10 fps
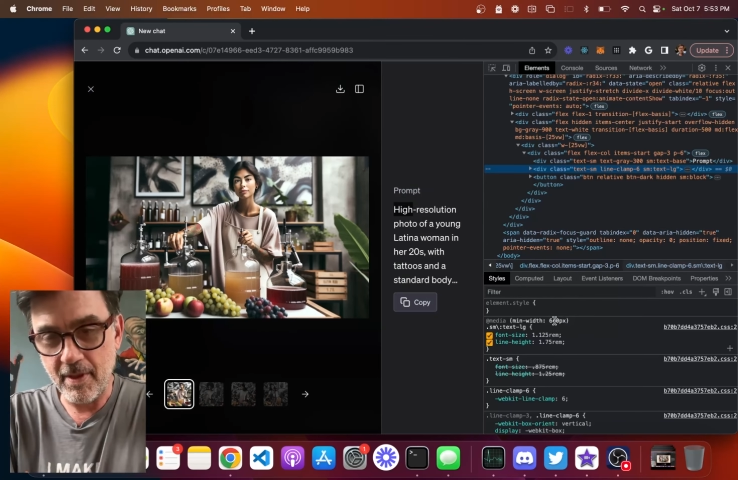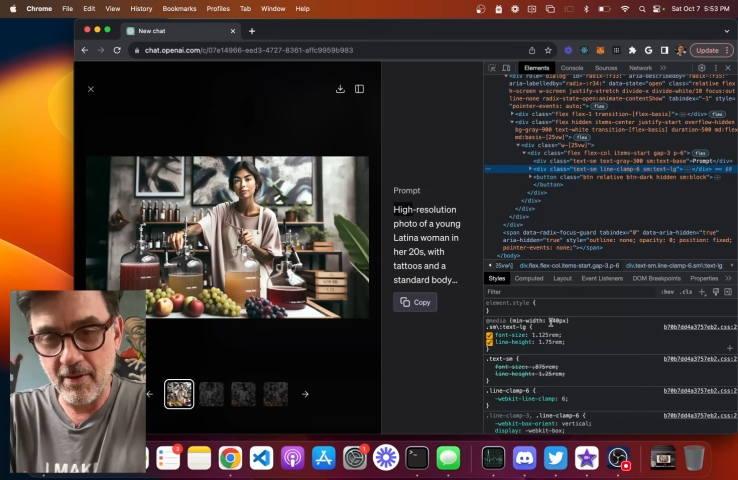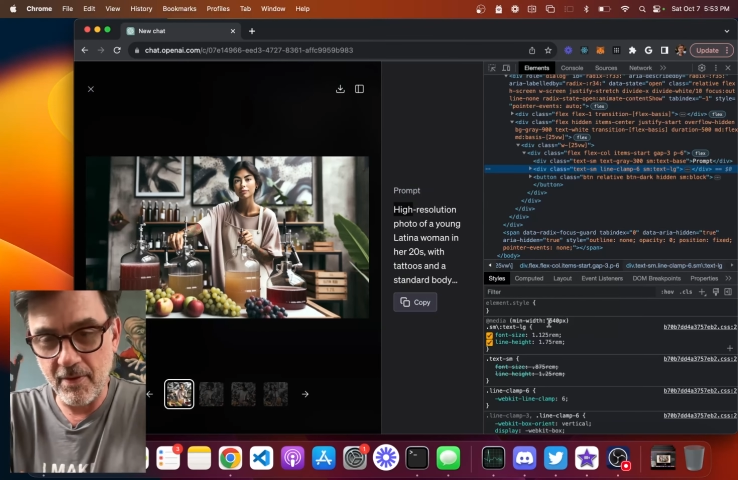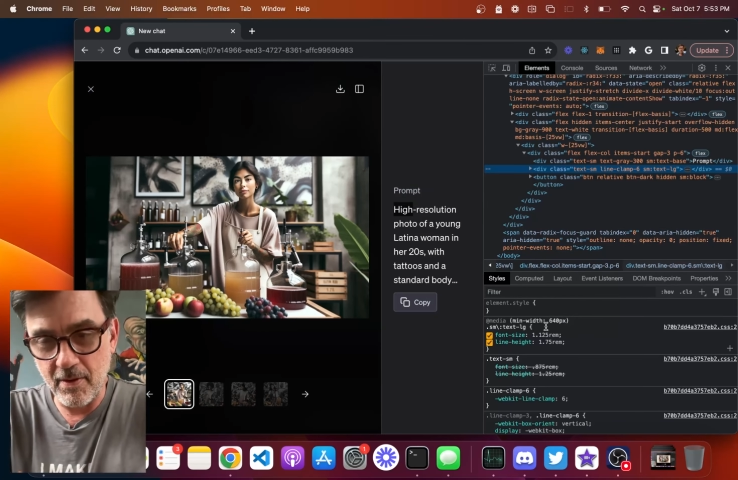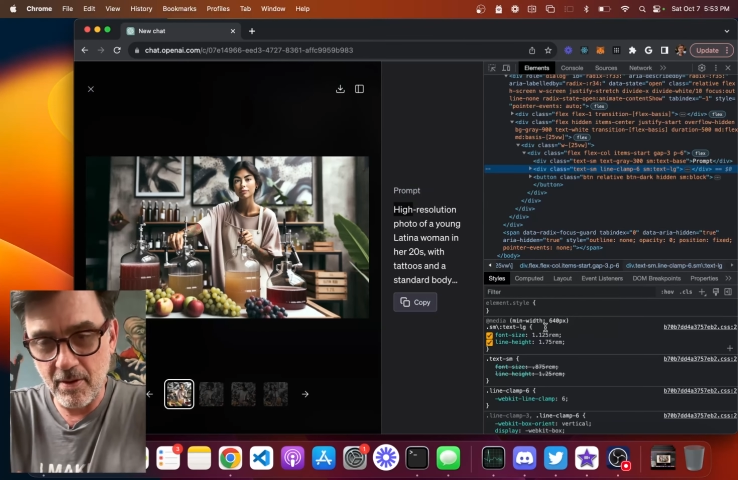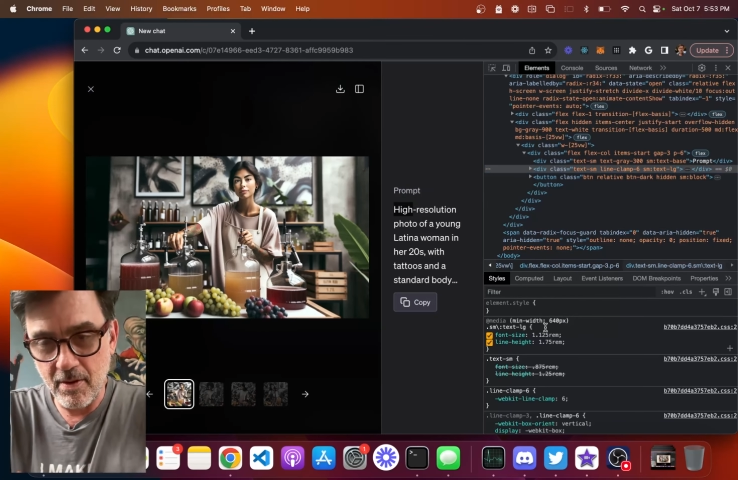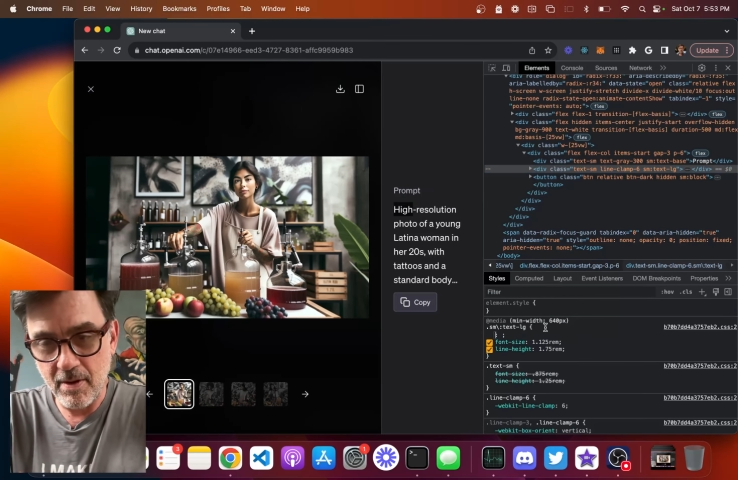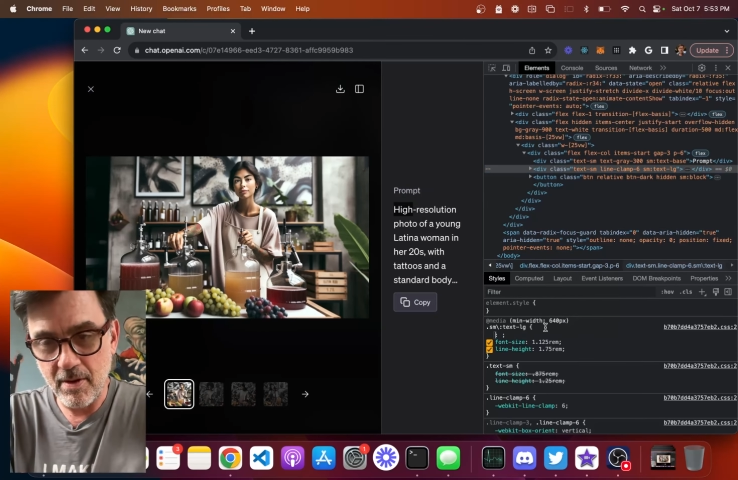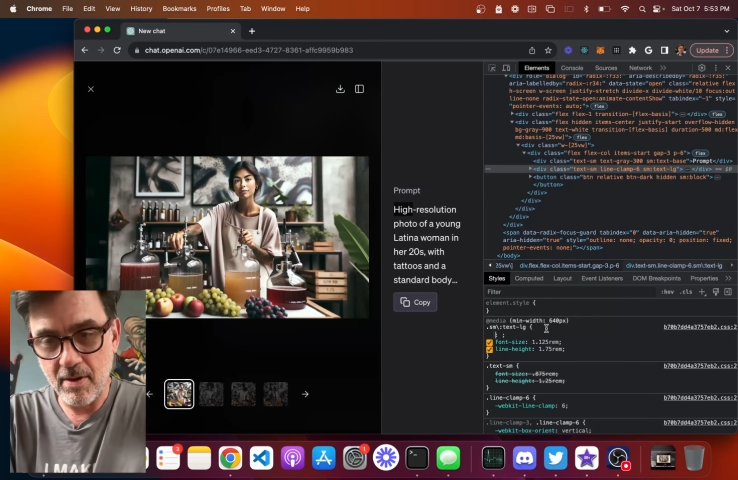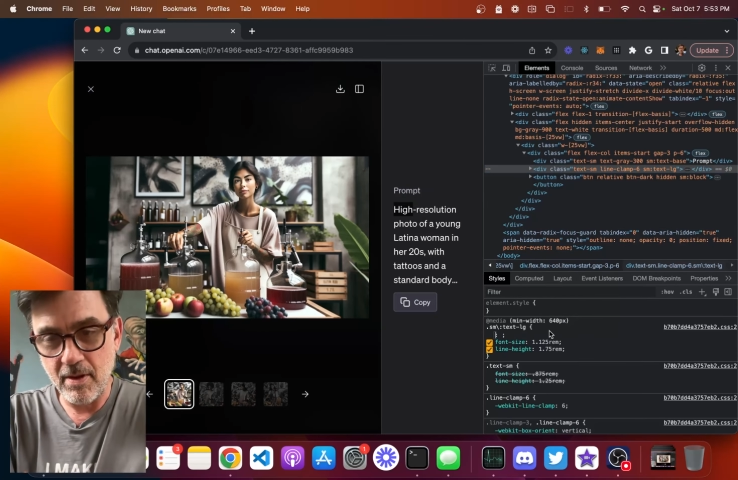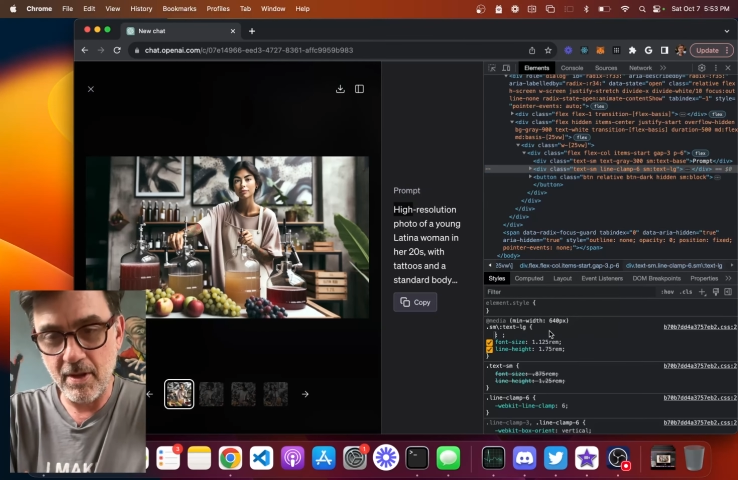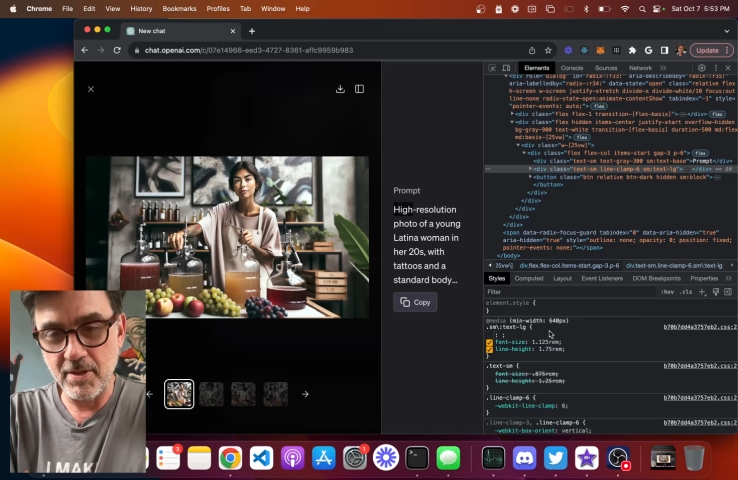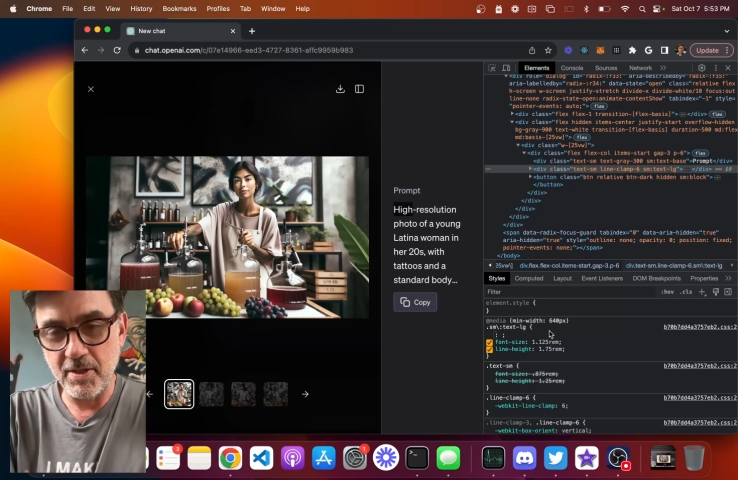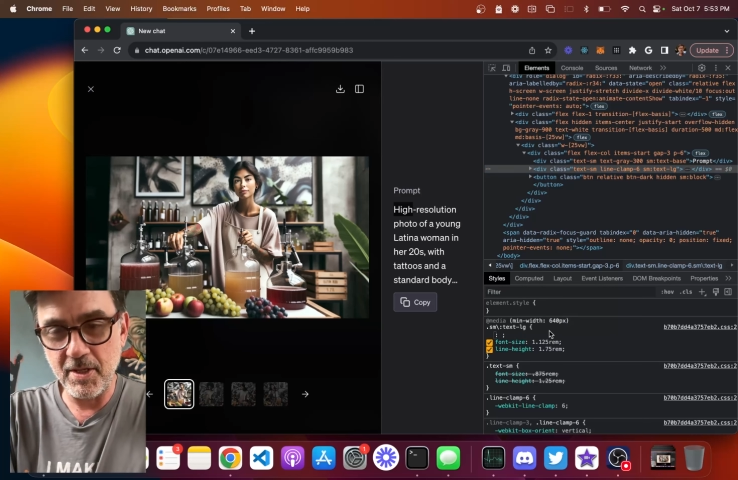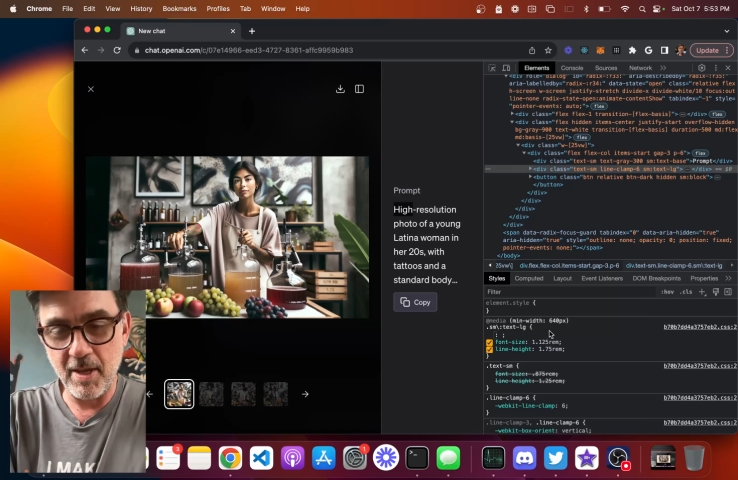if it
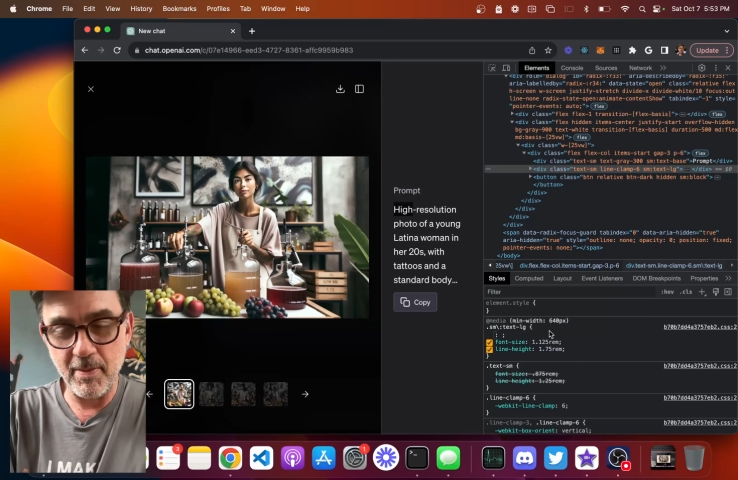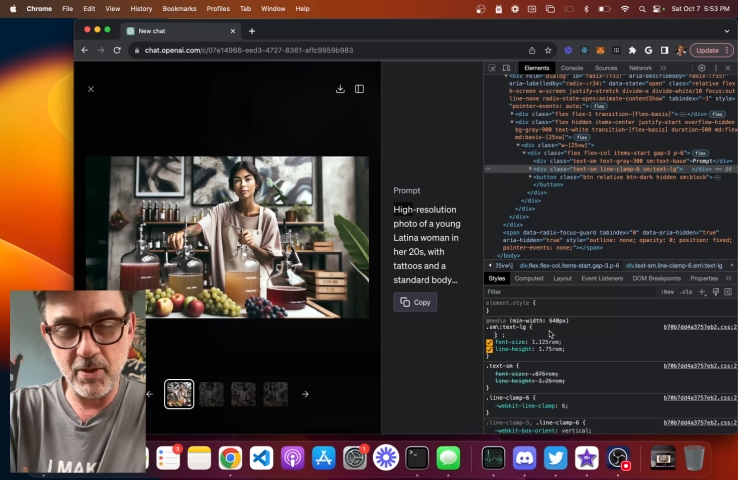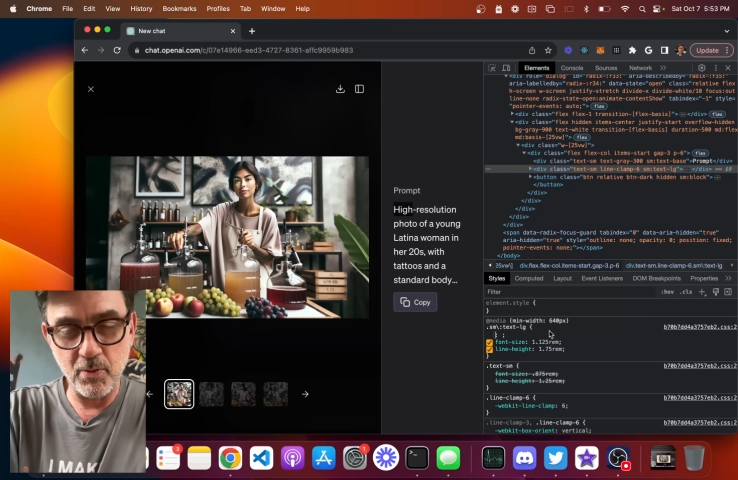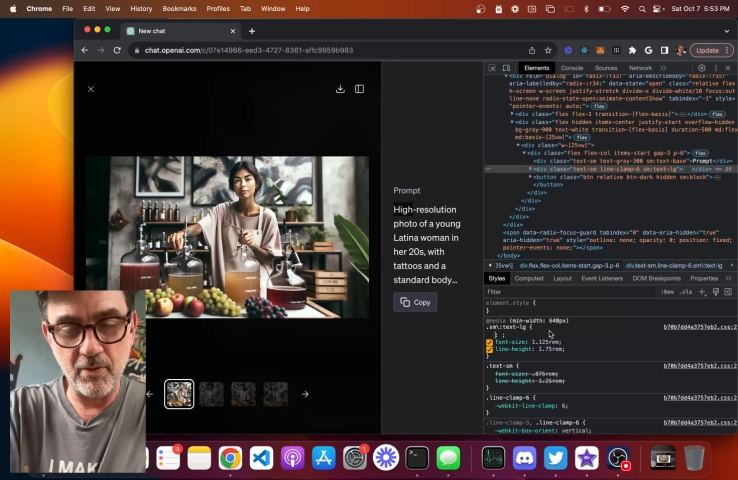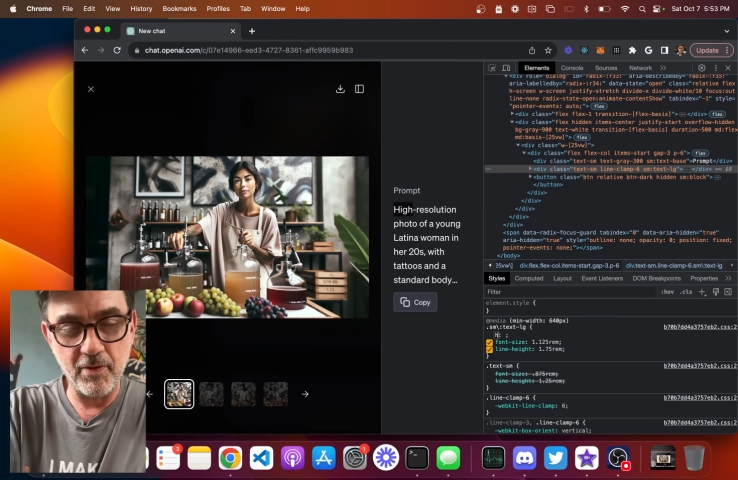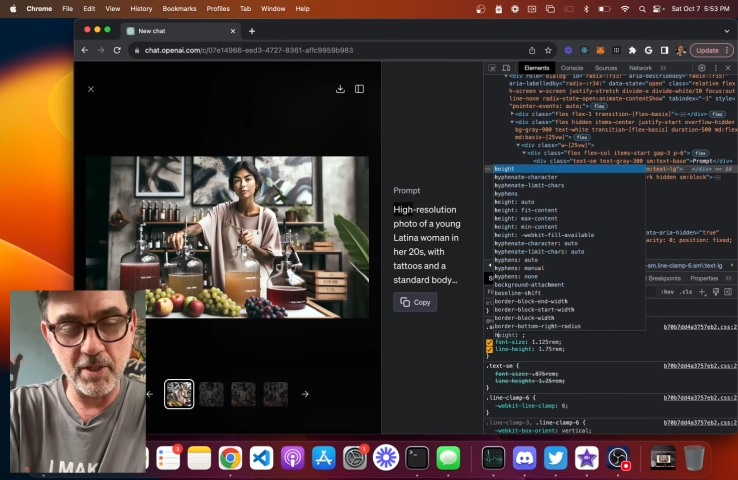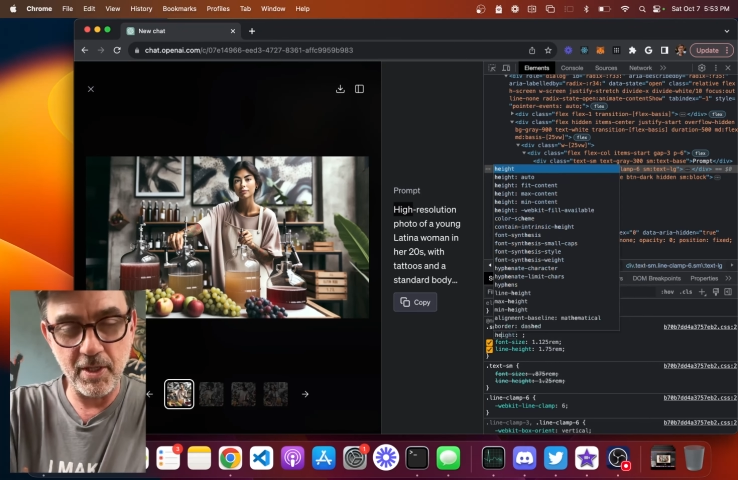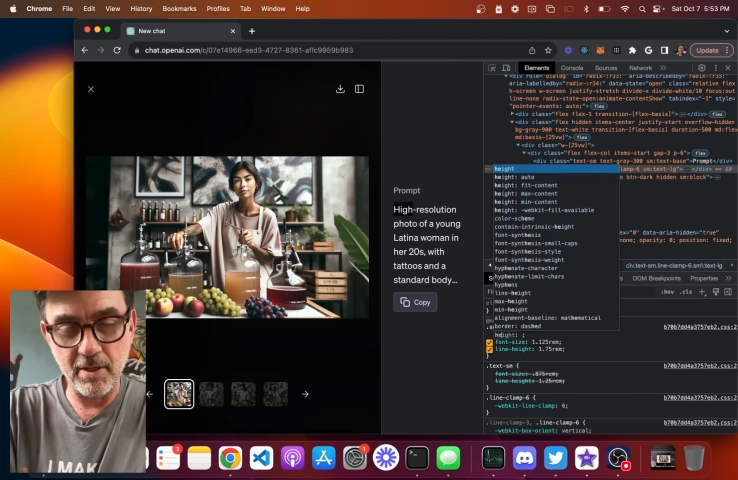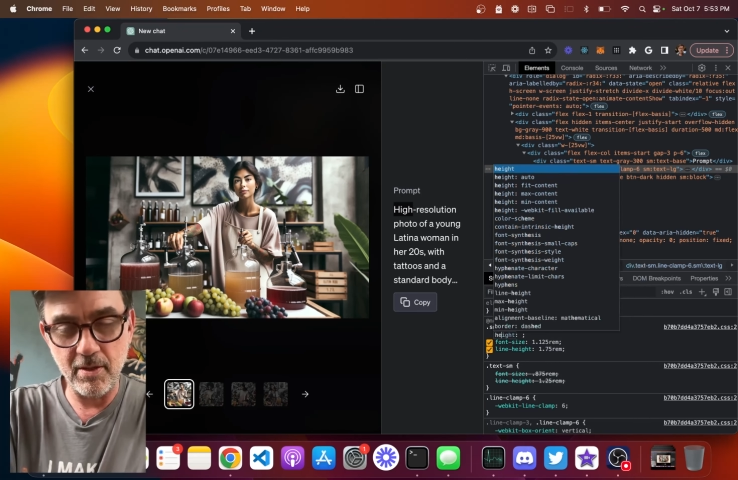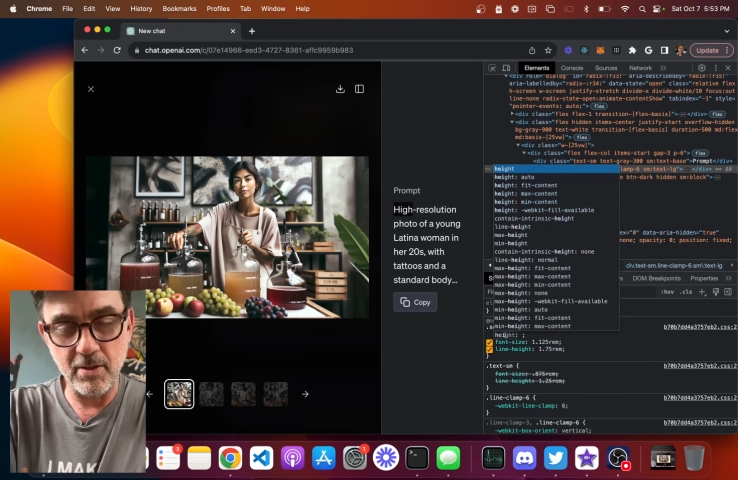is the same as refreshing.